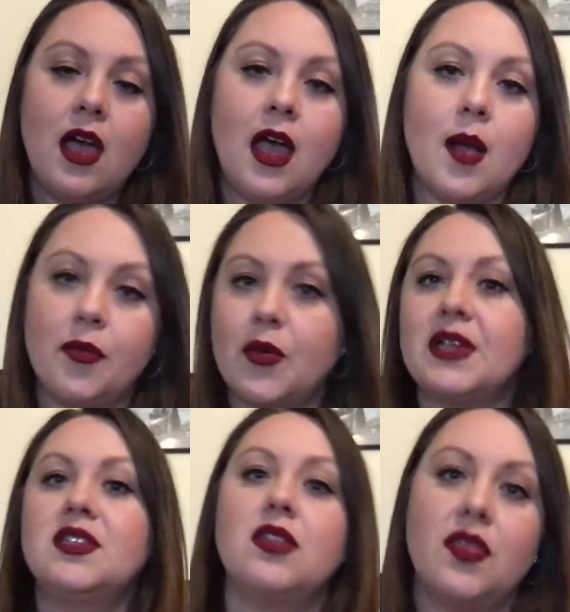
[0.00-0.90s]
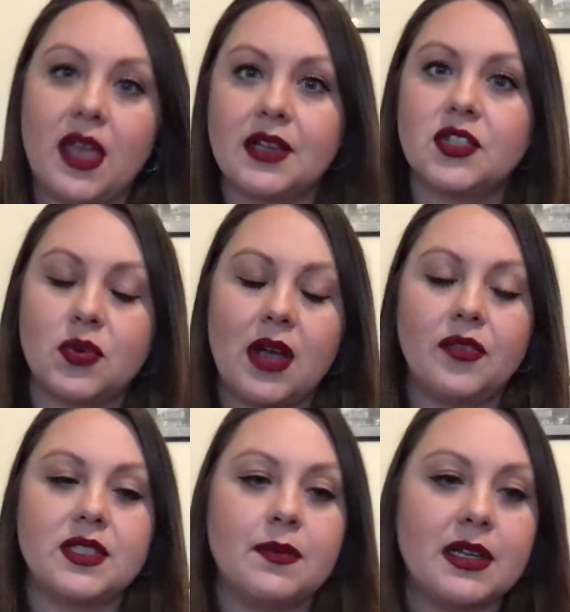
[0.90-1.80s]
the rest of the things
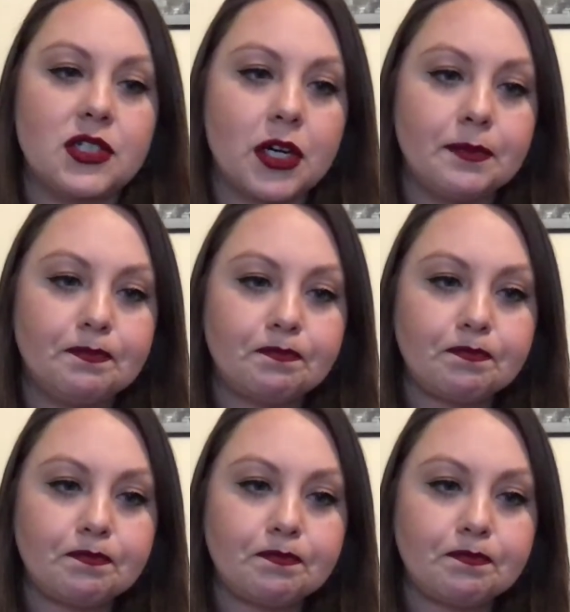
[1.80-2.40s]
throughout the semester.